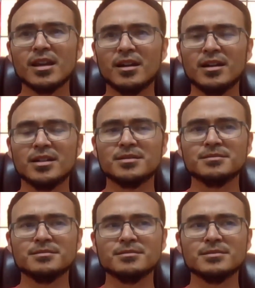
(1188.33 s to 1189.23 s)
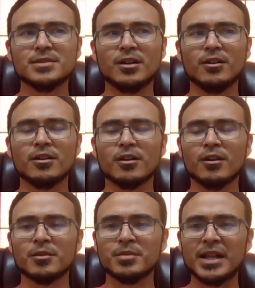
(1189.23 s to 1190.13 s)
um, our,
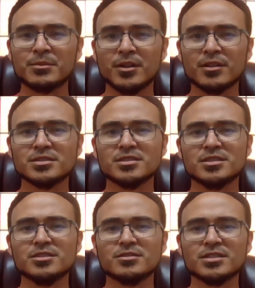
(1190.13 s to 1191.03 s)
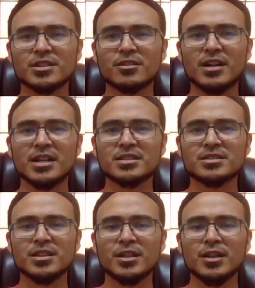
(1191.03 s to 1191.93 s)
our black brothers and sisters in Christ
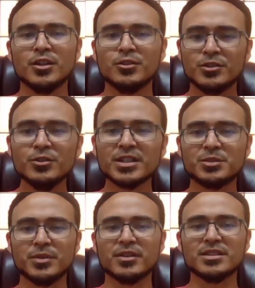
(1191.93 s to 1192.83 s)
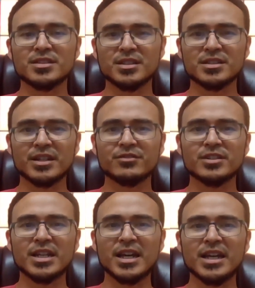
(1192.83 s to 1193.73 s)
who do experience this
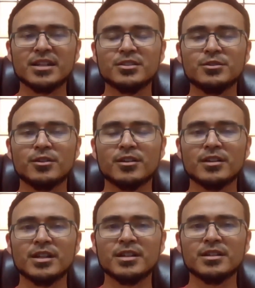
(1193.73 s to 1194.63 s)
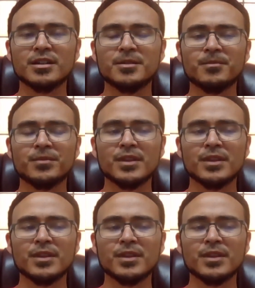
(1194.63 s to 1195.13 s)
every day and who are and um,